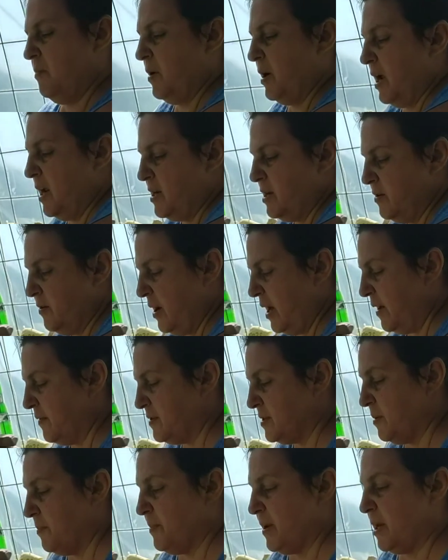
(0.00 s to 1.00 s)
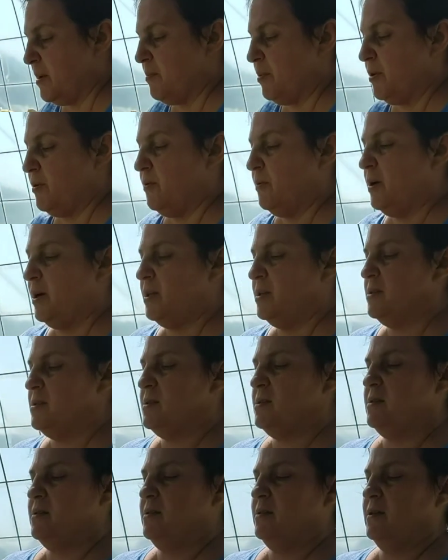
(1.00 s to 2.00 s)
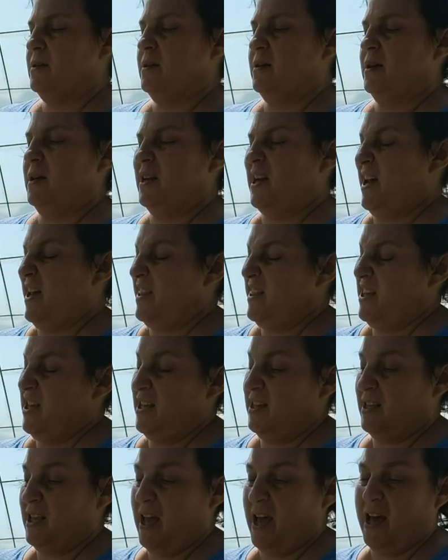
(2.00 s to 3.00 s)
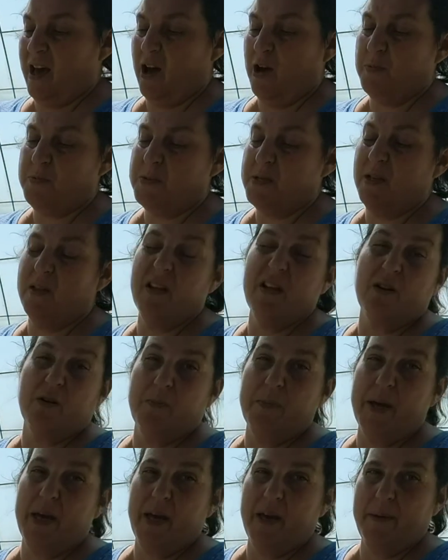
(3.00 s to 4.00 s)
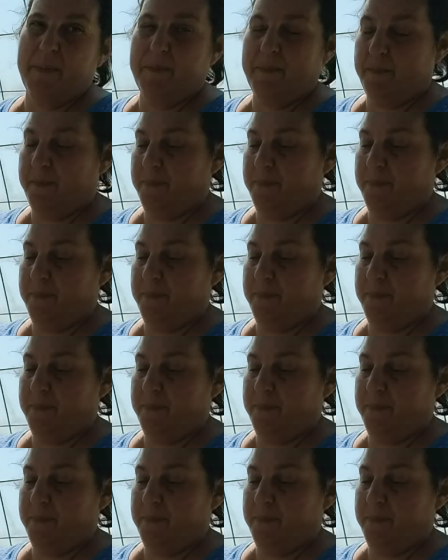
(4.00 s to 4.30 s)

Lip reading: but I do have some big blue ones, and I think that helps a little bit.